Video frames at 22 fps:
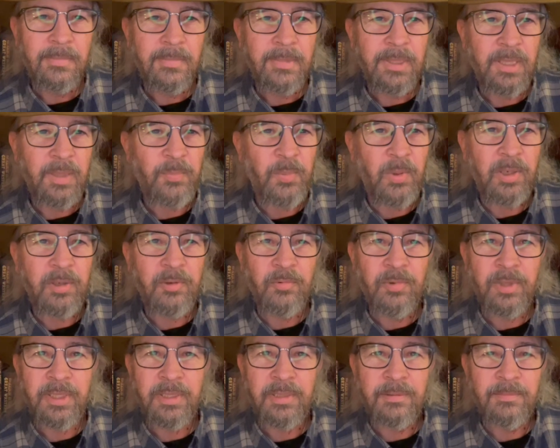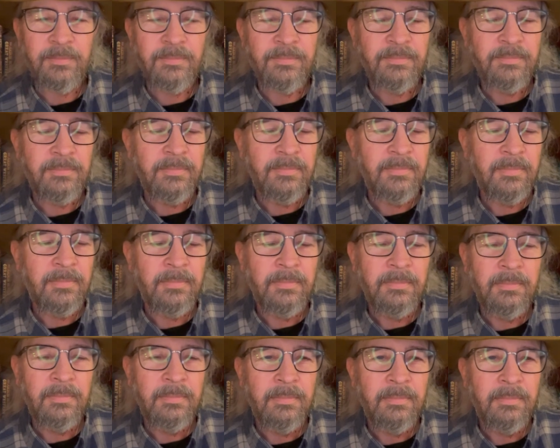Keep on reading
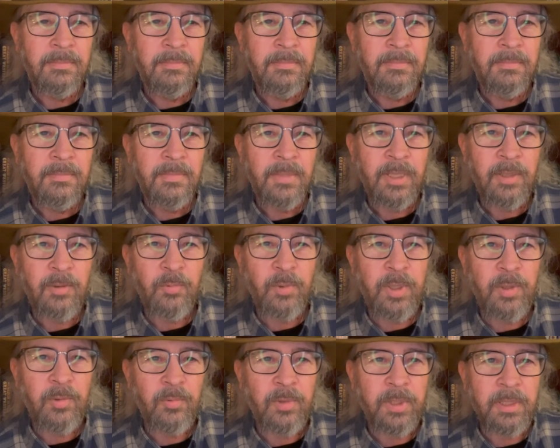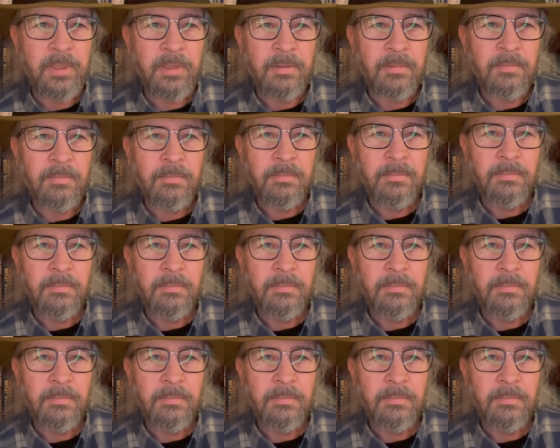and rereading.